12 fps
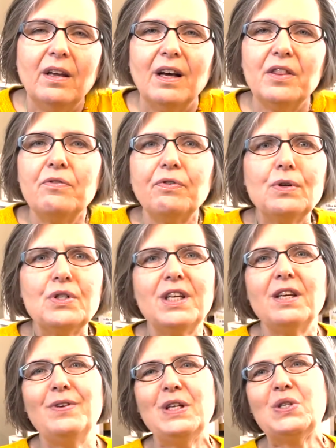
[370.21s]
On the first day
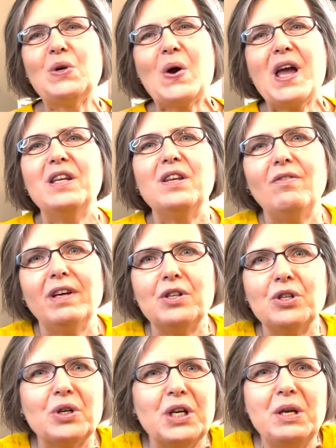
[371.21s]
of his grand
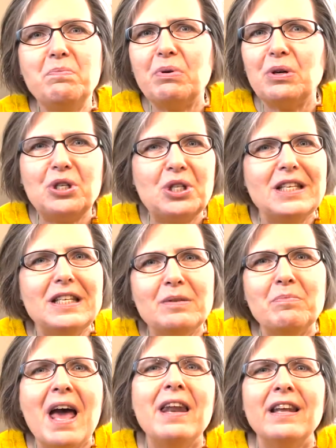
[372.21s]
adventure, he pushed these
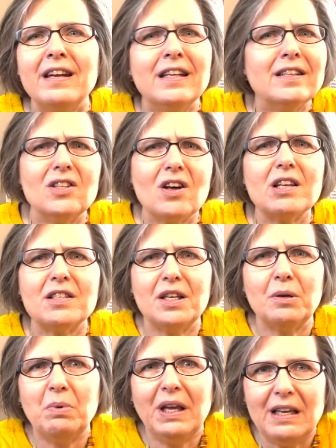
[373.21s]
men at an
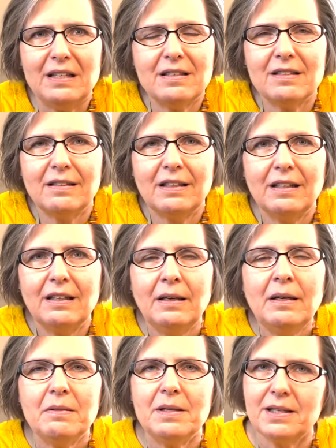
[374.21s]
exhausting pace.
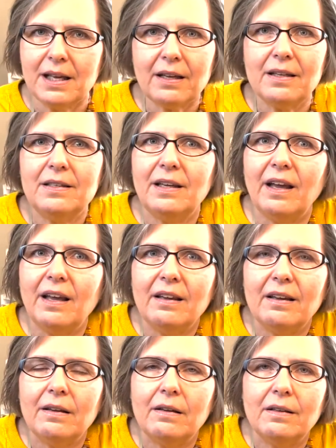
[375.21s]
The second day,
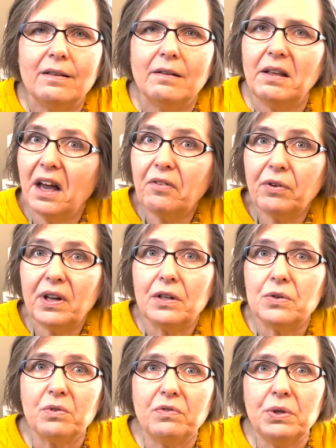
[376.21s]
the
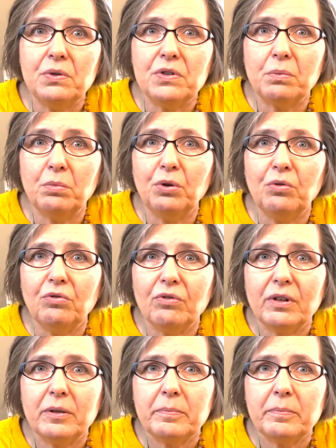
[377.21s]
Africans refused to move.